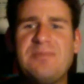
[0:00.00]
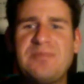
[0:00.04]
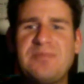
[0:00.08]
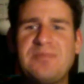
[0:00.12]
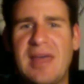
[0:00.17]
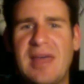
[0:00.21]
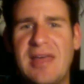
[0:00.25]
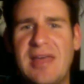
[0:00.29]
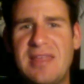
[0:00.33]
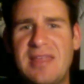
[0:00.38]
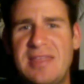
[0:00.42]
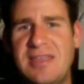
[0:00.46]

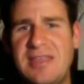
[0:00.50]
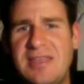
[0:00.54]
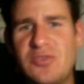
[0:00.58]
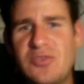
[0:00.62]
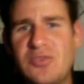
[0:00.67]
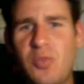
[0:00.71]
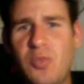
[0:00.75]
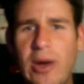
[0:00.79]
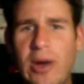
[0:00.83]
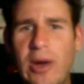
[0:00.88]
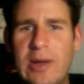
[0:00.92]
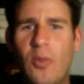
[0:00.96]
these
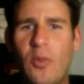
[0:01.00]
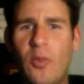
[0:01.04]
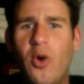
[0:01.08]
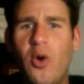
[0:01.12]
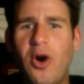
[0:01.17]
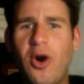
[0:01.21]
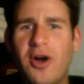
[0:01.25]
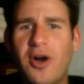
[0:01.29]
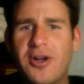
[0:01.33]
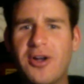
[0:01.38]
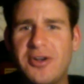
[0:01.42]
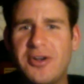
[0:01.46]
White
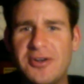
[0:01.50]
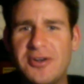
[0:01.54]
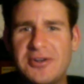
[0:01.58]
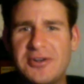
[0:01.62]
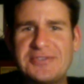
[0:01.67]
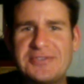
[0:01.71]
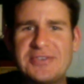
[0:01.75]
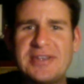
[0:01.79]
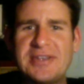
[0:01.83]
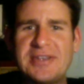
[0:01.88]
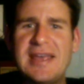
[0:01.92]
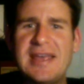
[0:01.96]

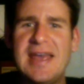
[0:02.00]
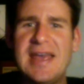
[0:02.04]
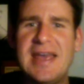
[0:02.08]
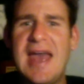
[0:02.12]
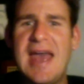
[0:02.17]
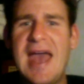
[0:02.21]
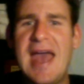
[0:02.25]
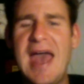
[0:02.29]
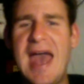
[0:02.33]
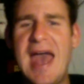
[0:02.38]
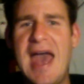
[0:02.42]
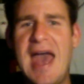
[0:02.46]
Walkers,
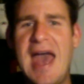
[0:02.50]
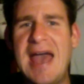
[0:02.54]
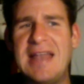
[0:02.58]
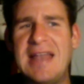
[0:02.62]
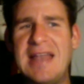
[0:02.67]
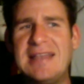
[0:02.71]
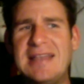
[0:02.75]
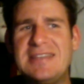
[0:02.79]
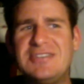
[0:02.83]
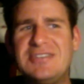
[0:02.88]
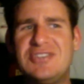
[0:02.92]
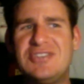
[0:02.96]

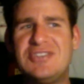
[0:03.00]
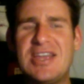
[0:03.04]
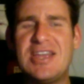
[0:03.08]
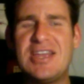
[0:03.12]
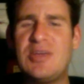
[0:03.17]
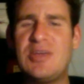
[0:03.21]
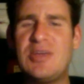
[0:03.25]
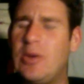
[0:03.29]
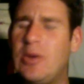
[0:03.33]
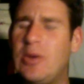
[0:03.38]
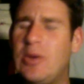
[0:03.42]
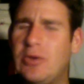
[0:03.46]
and
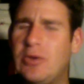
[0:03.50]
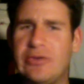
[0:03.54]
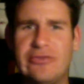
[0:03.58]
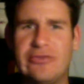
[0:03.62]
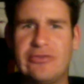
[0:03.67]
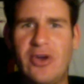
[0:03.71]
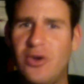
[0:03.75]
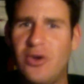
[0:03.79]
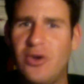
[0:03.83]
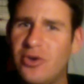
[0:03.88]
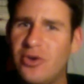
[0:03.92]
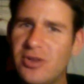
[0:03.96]
we were
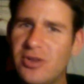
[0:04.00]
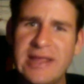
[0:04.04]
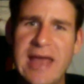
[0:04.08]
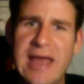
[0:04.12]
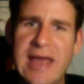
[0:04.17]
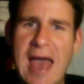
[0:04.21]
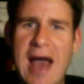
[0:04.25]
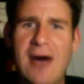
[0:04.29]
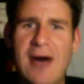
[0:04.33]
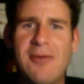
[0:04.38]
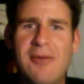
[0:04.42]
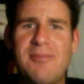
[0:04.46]
totally
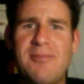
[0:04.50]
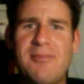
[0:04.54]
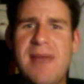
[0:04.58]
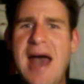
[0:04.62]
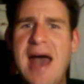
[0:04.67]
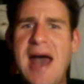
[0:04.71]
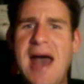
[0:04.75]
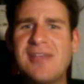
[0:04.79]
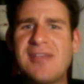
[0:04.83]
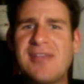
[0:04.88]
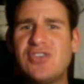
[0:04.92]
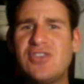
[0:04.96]

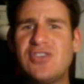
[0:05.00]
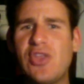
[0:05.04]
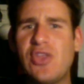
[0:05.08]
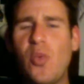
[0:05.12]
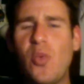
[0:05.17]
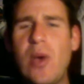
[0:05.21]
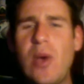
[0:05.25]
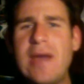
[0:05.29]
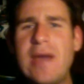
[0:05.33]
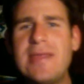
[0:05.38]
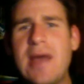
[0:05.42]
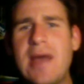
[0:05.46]
outmatched. And the
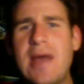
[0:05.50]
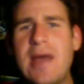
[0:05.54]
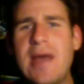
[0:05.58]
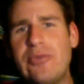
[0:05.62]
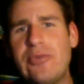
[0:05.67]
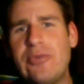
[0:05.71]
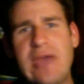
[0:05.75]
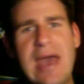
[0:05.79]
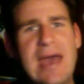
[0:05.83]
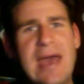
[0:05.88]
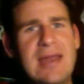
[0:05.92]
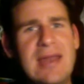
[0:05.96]
way that
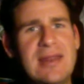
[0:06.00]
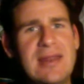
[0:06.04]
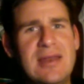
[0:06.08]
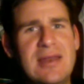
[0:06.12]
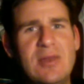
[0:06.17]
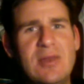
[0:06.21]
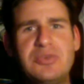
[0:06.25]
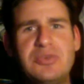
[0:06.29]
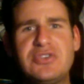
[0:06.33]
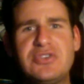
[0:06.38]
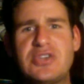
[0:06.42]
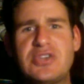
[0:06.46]
was edited
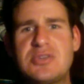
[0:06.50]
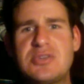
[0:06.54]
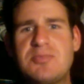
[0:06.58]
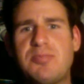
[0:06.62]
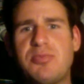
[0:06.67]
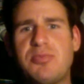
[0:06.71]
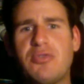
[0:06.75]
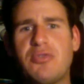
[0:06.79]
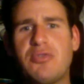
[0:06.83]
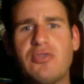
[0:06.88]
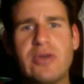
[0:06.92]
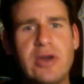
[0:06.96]
was just
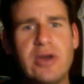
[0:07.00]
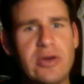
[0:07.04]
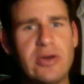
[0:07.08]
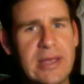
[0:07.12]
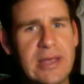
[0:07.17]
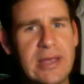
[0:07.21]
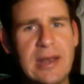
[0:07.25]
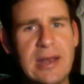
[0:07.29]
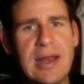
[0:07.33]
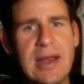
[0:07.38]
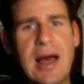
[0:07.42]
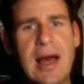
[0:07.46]

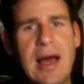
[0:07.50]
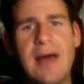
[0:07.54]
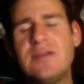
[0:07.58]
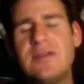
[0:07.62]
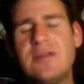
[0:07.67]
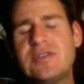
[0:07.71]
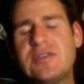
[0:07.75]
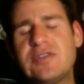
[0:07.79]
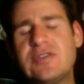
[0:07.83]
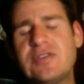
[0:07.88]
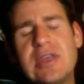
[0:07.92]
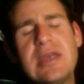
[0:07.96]
brilliant. And
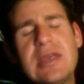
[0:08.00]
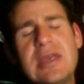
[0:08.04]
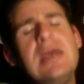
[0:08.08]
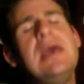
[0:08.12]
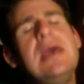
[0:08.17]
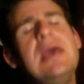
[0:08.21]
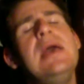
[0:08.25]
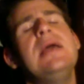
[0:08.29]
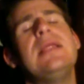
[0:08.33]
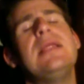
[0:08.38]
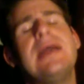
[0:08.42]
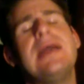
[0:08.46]
obviously,
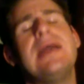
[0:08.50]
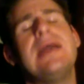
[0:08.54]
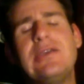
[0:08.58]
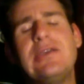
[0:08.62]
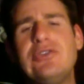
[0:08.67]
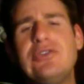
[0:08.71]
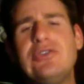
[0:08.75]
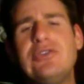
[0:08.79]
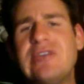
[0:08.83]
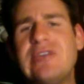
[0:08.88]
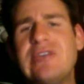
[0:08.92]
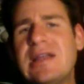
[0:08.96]
like you
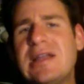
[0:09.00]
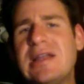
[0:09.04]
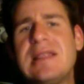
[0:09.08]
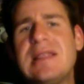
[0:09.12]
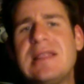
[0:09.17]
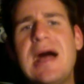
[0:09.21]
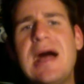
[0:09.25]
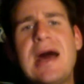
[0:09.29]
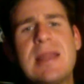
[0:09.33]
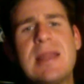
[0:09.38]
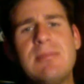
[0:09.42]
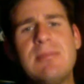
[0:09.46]
said, a
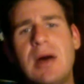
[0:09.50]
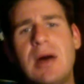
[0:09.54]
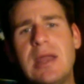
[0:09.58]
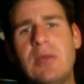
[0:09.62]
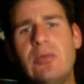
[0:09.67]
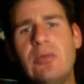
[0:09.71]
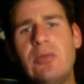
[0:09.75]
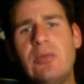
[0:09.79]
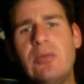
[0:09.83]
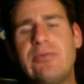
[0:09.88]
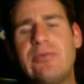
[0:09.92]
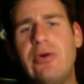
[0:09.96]
lot of money
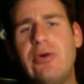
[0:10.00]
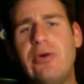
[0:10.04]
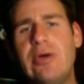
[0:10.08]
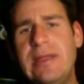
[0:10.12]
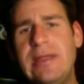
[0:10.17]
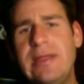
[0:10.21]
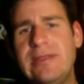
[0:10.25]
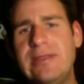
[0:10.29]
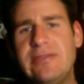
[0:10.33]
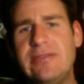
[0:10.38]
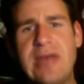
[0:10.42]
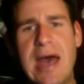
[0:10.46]
was put
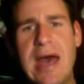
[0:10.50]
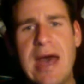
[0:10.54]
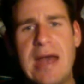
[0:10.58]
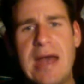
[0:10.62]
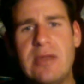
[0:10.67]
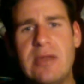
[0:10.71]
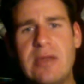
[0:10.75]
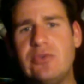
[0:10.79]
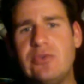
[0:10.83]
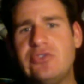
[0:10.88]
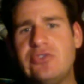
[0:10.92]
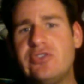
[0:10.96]
into that.
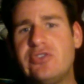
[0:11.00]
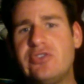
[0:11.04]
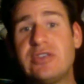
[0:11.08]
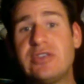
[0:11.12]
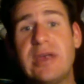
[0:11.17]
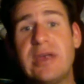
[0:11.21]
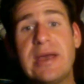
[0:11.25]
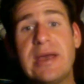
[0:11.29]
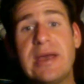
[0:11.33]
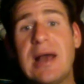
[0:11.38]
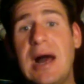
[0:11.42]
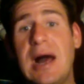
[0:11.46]
It was just
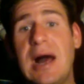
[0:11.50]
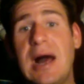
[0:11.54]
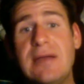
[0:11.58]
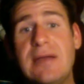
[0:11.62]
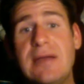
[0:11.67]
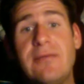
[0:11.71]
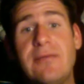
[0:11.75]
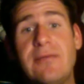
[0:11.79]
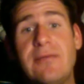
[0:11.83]
like kind of